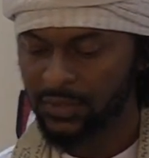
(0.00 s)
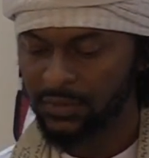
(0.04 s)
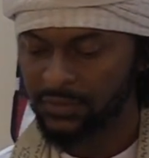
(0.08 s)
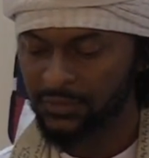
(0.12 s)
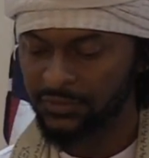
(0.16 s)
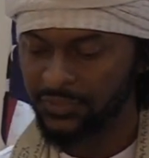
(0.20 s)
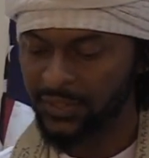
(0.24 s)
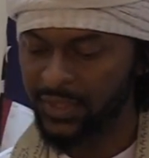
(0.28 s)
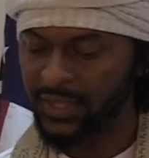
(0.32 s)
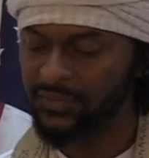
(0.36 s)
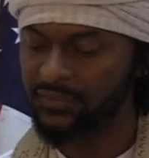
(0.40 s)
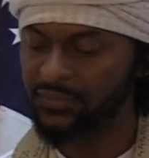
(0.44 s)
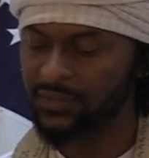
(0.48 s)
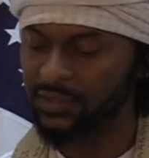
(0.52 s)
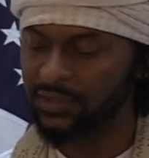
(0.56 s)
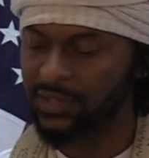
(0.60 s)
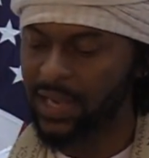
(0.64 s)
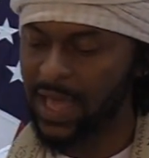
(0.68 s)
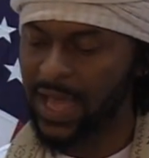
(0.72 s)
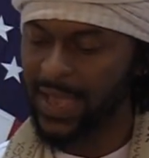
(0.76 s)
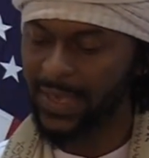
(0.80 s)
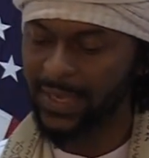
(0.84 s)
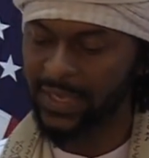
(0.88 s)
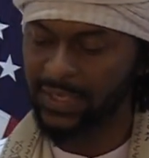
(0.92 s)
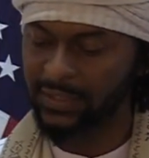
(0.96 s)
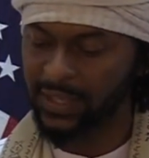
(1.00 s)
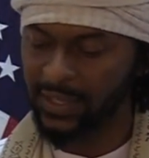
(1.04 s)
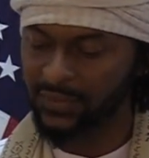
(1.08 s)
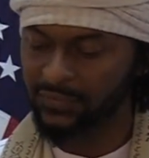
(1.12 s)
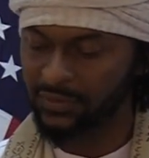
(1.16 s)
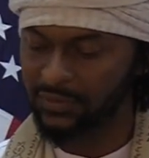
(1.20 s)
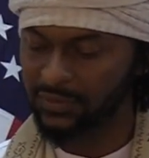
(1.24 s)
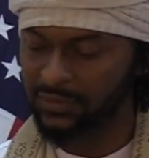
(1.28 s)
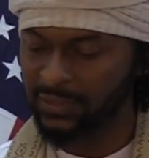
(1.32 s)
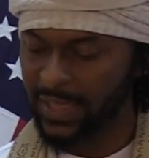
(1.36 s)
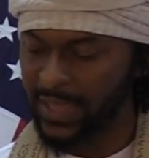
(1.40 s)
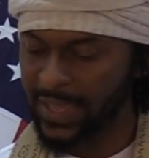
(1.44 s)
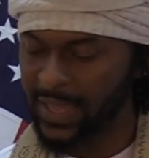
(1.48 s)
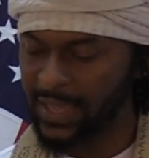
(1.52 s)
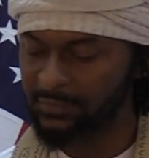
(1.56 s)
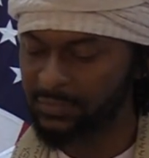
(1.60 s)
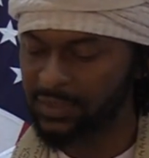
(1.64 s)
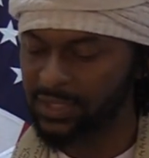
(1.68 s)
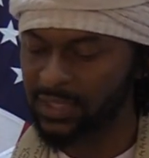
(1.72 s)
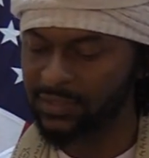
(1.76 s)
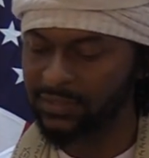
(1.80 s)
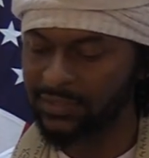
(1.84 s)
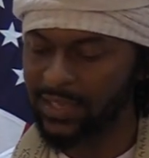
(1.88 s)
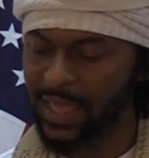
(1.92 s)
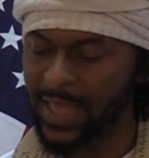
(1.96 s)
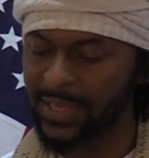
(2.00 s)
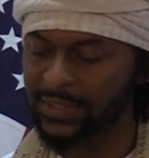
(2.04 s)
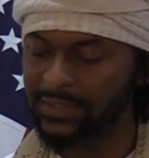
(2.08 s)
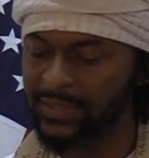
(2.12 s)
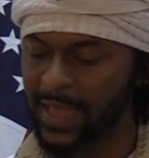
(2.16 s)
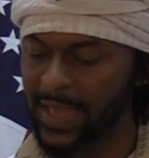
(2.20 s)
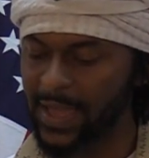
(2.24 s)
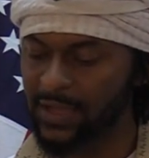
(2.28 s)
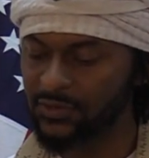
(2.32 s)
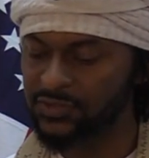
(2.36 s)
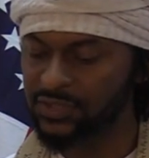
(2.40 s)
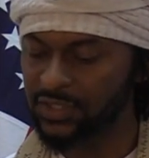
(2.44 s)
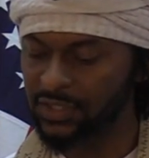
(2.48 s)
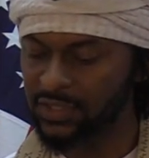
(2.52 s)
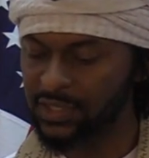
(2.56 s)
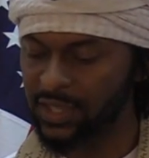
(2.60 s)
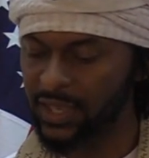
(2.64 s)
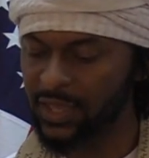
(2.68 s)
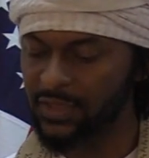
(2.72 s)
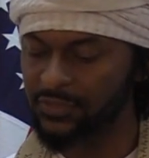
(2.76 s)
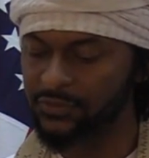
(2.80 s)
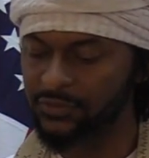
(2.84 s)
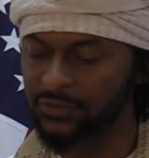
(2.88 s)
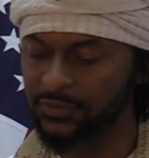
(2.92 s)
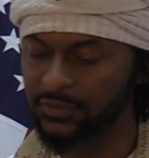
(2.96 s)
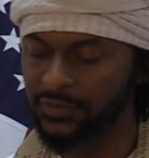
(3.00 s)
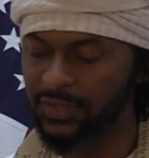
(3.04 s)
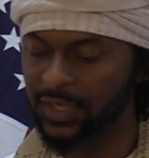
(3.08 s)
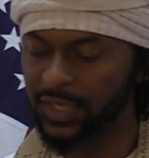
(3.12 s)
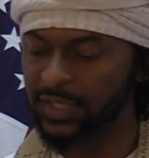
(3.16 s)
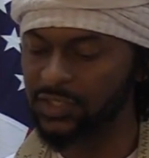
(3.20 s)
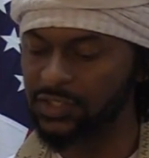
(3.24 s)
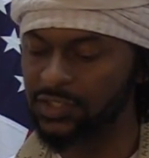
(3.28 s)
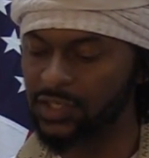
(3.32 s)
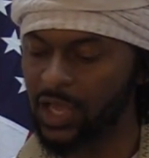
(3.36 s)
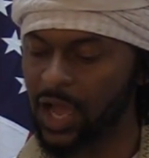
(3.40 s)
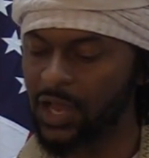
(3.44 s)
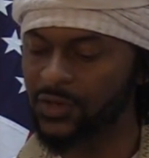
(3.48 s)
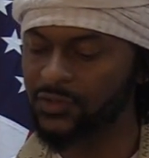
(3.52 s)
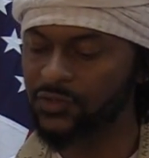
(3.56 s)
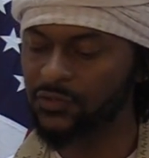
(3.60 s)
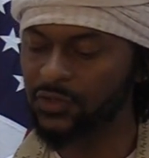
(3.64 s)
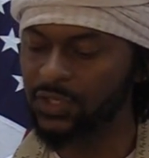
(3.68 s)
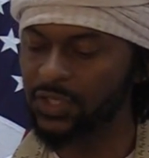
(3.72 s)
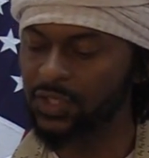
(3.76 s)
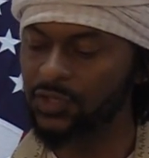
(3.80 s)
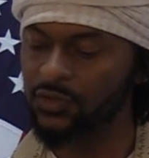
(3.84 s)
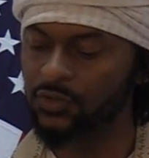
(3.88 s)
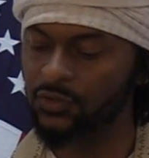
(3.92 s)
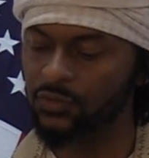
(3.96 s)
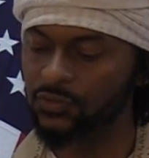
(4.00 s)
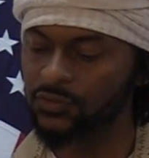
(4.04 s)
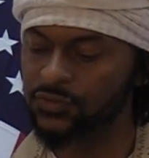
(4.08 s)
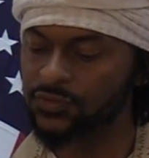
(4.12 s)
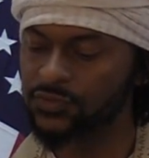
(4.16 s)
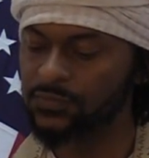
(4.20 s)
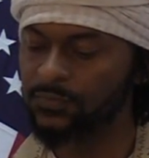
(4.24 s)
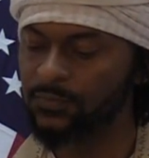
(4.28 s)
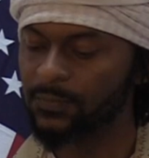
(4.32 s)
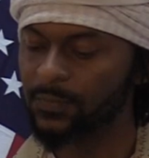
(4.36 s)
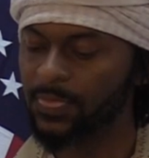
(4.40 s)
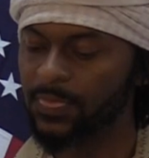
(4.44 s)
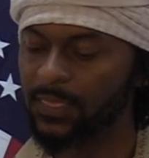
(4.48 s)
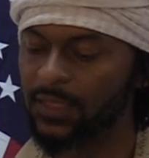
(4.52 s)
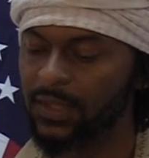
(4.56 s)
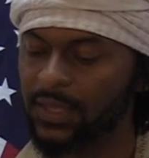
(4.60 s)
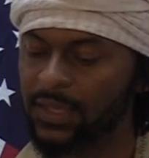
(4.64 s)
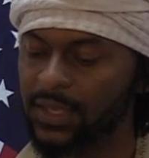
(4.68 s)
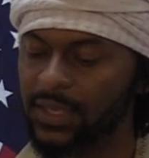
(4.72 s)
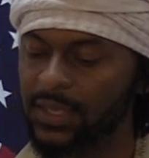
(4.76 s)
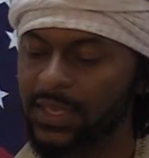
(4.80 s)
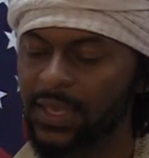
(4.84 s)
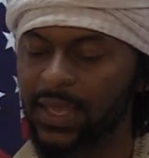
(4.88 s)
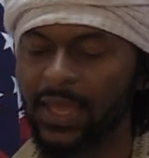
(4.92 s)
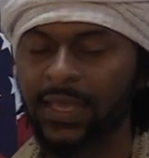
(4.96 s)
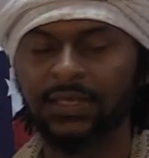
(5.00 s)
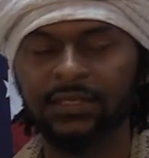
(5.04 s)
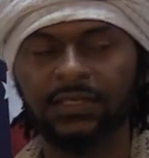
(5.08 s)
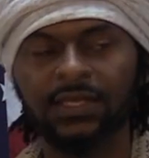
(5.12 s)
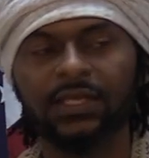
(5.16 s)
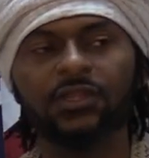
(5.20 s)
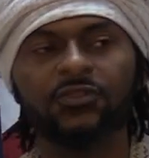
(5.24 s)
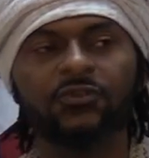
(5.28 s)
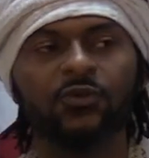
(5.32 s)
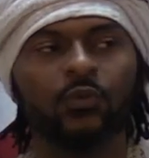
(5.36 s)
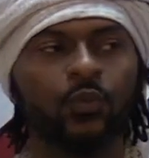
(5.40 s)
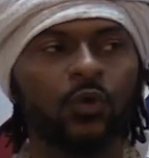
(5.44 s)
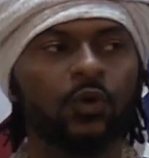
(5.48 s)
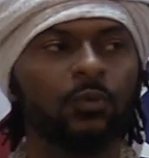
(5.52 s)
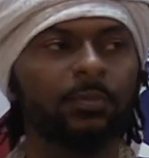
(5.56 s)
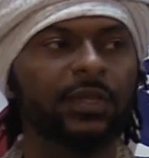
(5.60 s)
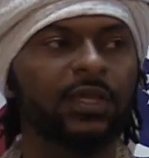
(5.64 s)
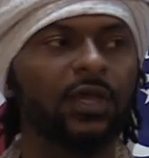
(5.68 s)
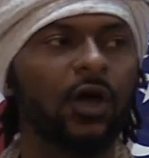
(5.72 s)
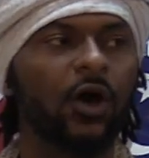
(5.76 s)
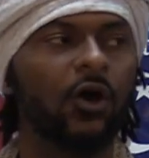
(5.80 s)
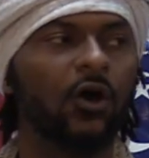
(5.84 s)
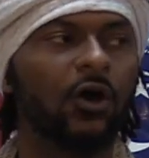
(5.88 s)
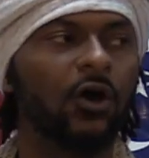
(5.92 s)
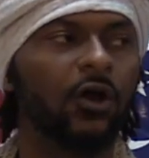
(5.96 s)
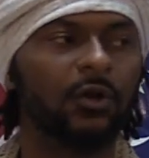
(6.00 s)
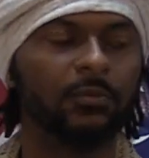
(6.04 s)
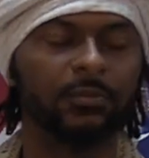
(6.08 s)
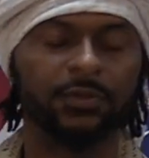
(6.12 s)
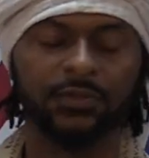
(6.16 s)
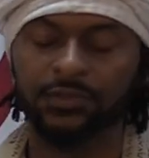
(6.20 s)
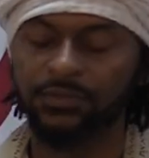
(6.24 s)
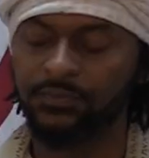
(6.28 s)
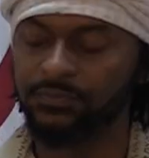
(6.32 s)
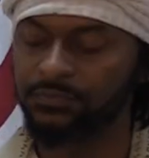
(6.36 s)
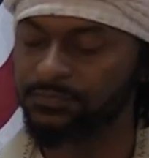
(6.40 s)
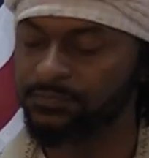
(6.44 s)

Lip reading: Then the lion and the lamb can lie down together in yonder hills, and neither will be harmed.